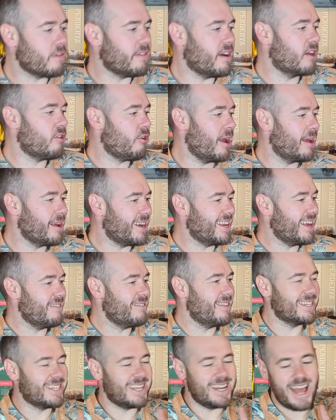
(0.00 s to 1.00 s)
out of one hundred, I'm going to
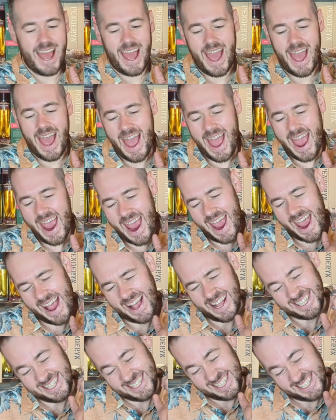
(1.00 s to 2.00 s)
give this an
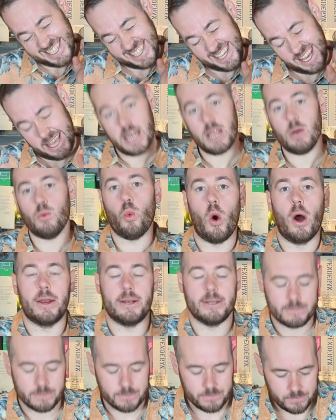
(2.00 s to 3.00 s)

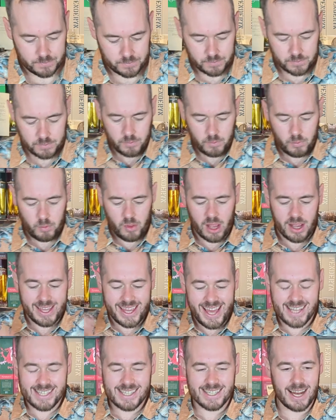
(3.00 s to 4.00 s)
eighty-one.
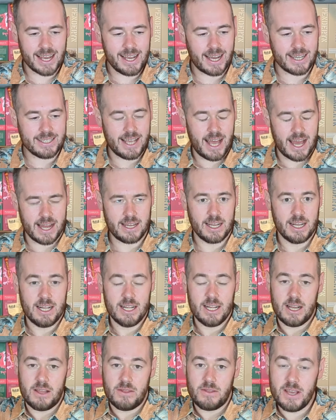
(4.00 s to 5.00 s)
Yes, like I said,
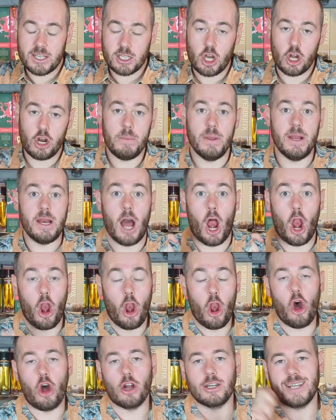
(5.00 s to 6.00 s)
this could have been a
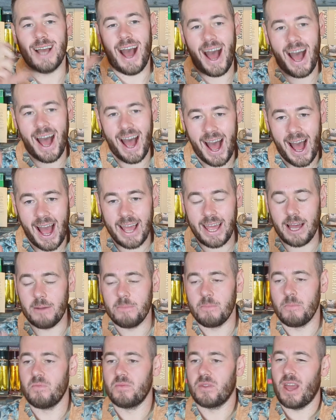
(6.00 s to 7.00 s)
lot higher
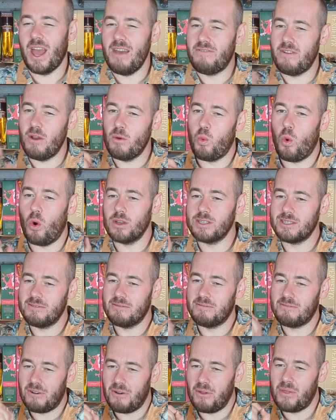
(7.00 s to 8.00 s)
if it wasn't
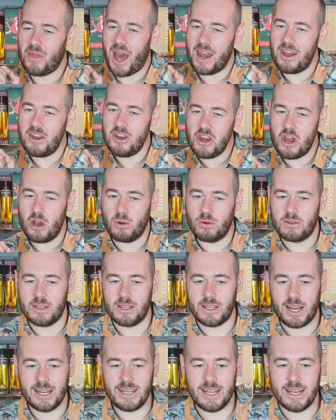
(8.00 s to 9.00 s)
for that note
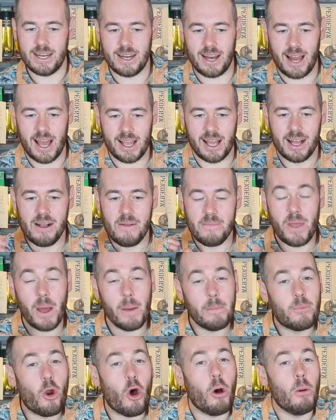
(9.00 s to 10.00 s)
that I didn't like.
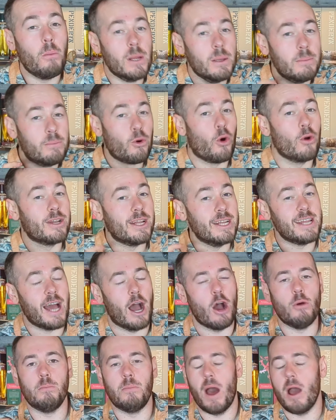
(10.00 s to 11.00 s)
That probably brought it
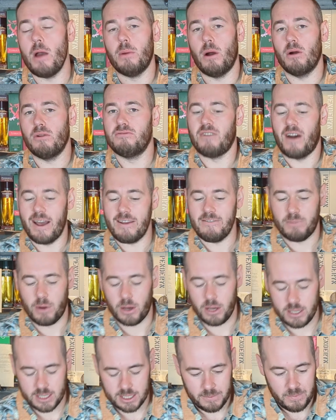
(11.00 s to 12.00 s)
down by about five
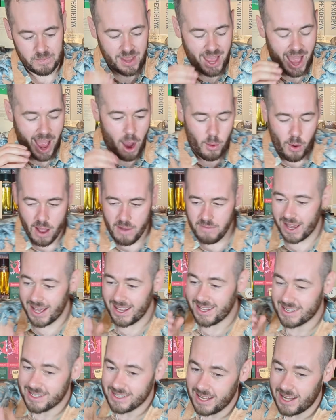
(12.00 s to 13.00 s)
points. However,
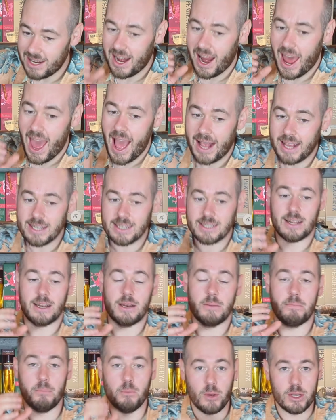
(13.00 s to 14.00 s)
it's still an
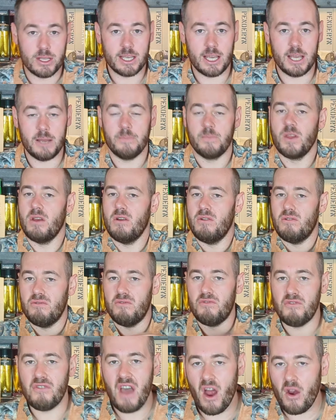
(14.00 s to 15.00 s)
excellent whiskey,
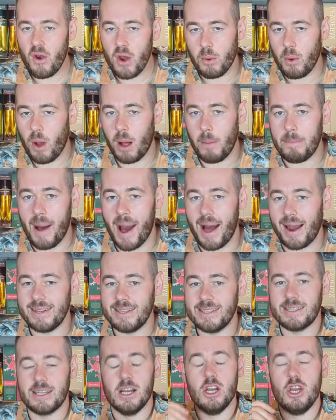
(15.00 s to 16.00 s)
very well
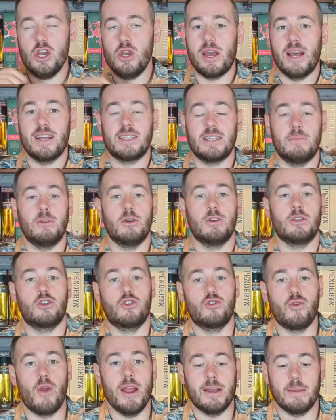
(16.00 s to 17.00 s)
balanced. You get some of those
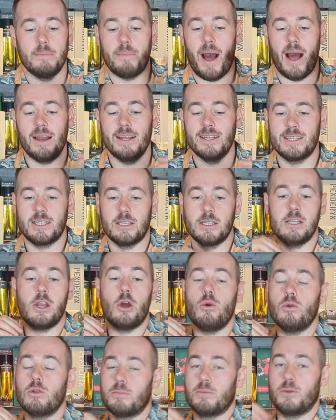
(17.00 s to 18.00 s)
great balancing
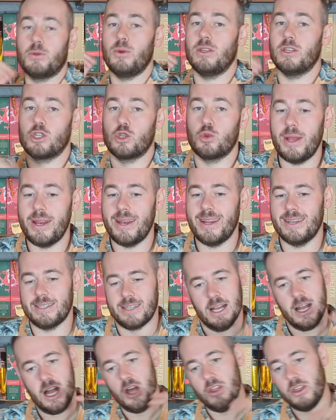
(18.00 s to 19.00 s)
notes between the
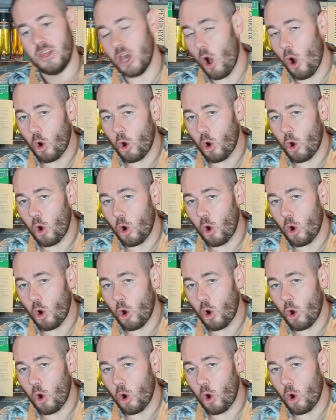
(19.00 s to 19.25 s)
sweetness, the